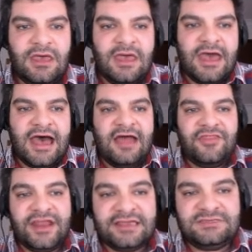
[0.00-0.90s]

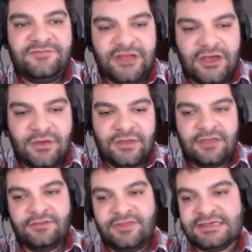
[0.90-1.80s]
The next video
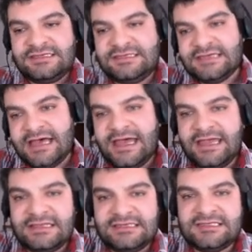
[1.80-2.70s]
in this
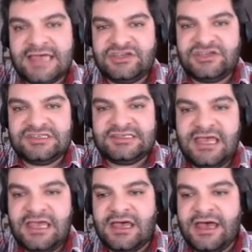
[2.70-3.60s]

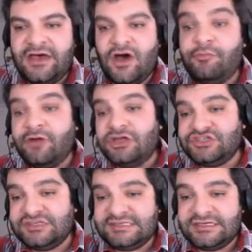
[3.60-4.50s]
HSC
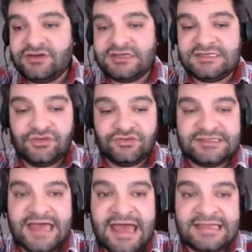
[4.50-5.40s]
operations series
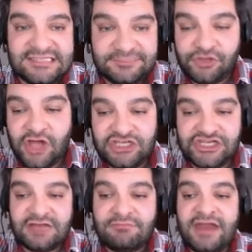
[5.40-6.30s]
looks at supply
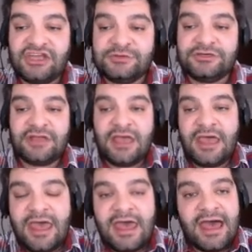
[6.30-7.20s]
chain management.
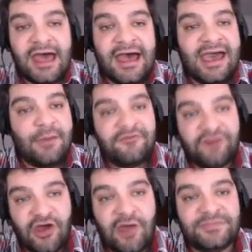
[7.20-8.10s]

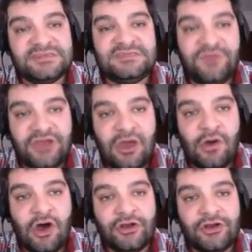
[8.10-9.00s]
However, I hope this video
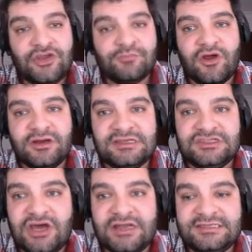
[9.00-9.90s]
on new product
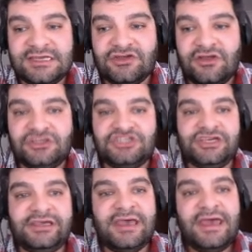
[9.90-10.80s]
design and
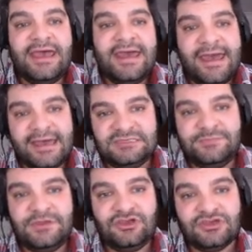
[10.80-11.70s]
technology has
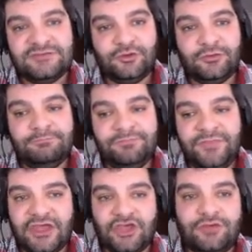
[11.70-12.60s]
been useful.
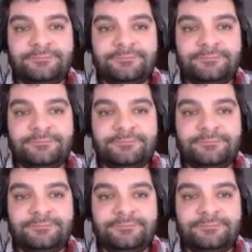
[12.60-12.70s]
Thank you.